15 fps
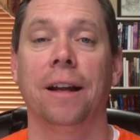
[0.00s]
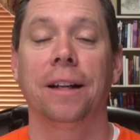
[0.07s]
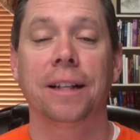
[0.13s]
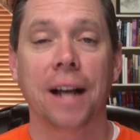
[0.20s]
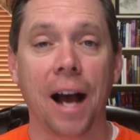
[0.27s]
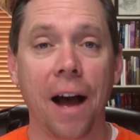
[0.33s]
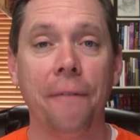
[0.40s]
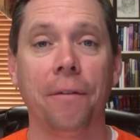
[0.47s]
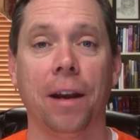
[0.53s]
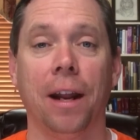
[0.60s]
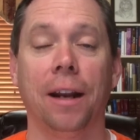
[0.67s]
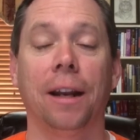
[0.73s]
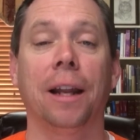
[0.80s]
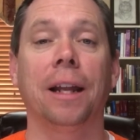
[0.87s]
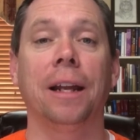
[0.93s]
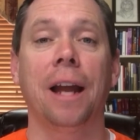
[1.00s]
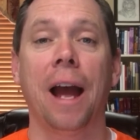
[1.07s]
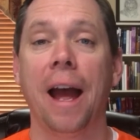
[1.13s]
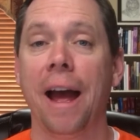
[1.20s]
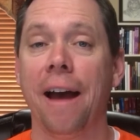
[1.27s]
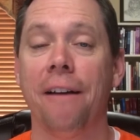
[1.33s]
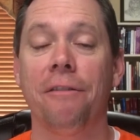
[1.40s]
confidently
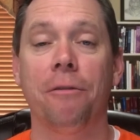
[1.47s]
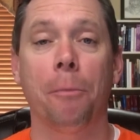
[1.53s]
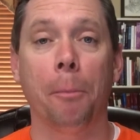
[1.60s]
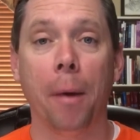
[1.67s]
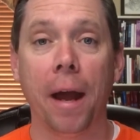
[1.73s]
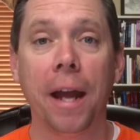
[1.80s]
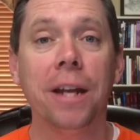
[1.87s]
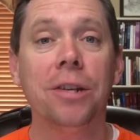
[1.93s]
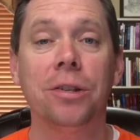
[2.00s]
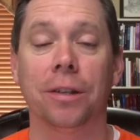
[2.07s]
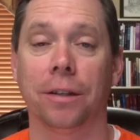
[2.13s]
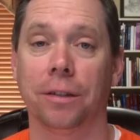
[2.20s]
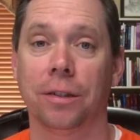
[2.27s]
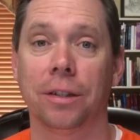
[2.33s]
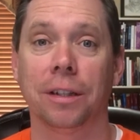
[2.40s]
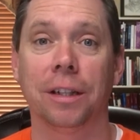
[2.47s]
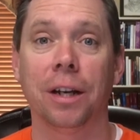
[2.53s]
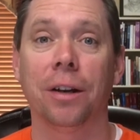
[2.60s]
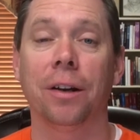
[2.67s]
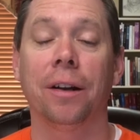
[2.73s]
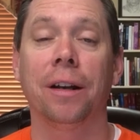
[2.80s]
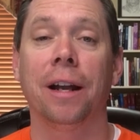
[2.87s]
have patience
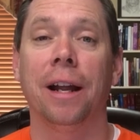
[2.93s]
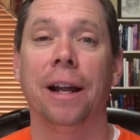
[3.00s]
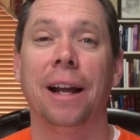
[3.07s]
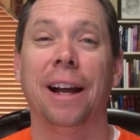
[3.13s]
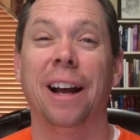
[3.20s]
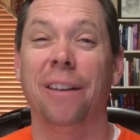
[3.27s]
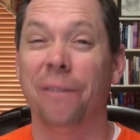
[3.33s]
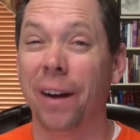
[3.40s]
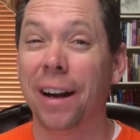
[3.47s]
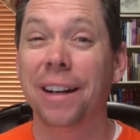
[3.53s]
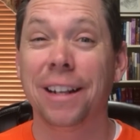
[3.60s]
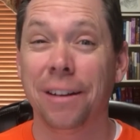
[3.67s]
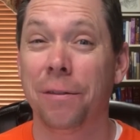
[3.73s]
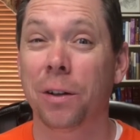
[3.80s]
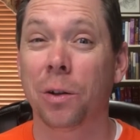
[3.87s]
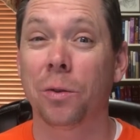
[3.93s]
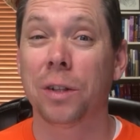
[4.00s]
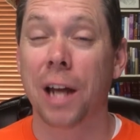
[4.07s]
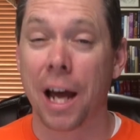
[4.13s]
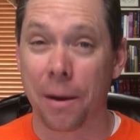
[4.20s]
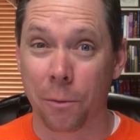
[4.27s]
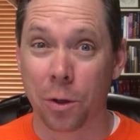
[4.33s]
during a very difficult
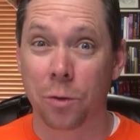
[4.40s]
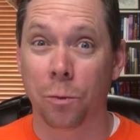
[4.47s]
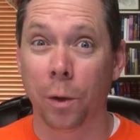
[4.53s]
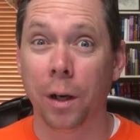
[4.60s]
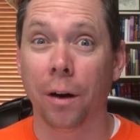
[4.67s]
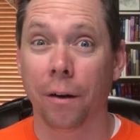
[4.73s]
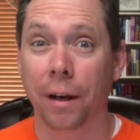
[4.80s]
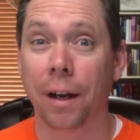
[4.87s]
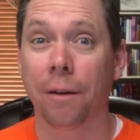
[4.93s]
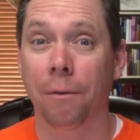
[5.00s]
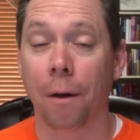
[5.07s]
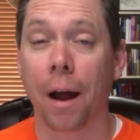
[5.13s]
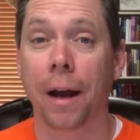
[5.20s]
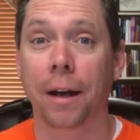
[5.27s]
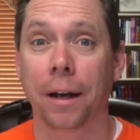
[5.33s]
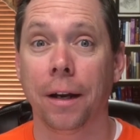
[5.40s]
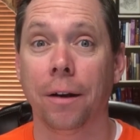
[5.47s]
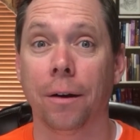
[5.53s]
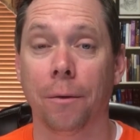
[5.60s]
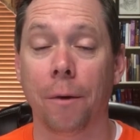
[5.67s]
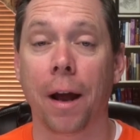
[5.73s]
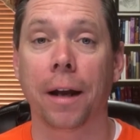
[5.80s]
time, which we are in right
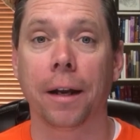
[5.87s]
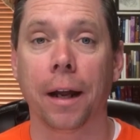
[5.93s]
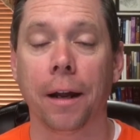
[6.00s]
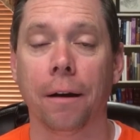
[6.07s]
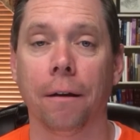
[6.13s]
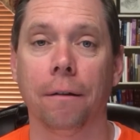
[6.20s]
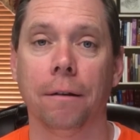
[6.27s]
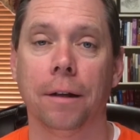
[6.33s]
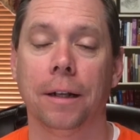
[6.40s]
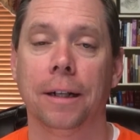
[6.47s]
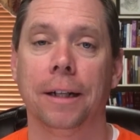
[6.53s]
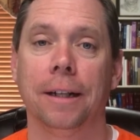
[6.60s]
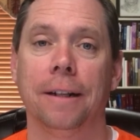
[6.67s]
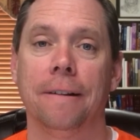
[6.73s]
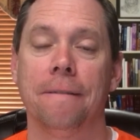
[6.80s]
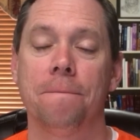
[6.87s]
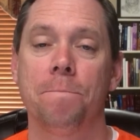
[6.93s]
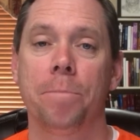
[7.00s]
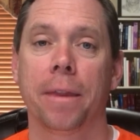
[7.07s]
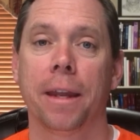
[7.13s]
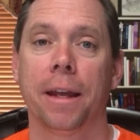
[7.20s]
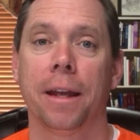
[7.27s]
here and right now.
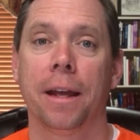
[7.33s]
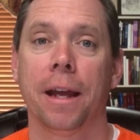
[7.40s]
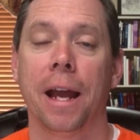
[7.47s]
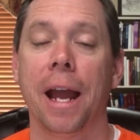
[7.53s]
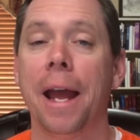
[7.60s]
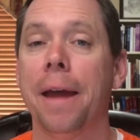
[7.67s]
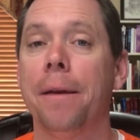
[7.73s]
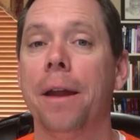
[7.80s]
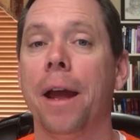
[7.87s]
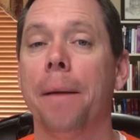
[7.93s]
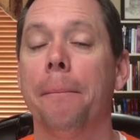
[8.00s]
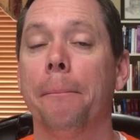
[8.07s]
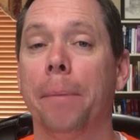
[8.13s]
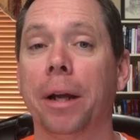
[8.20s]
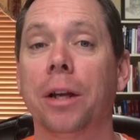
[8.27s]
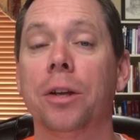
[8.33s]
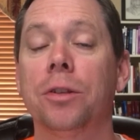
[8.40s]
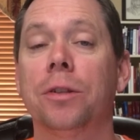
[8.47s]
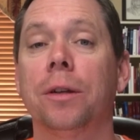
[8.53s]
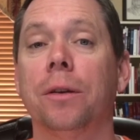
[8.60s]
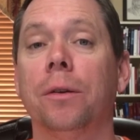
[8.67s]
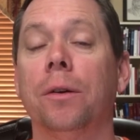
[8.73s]
And
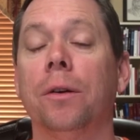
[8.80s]
because